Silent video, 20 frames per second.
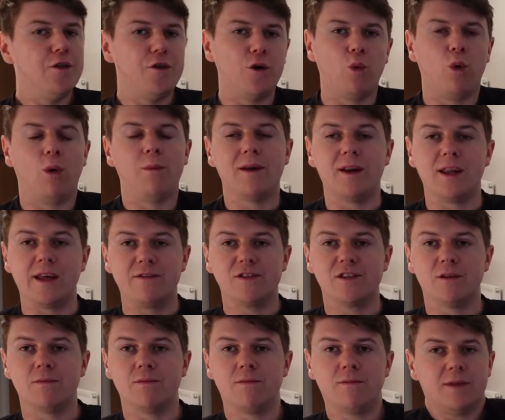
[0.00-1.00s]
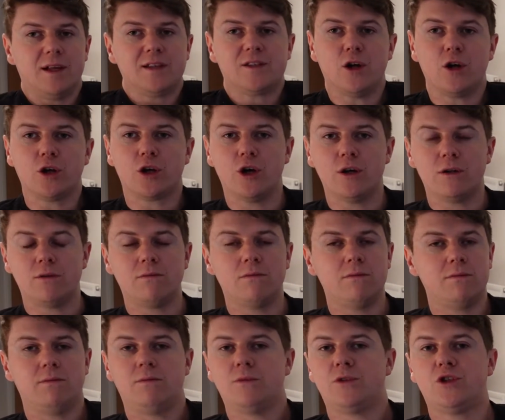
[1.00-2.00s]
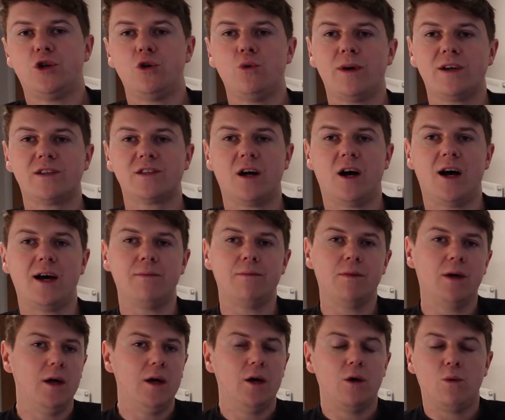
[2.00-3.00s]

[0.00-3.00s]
Their woman leaves them. That's all good. 2 weeks' time,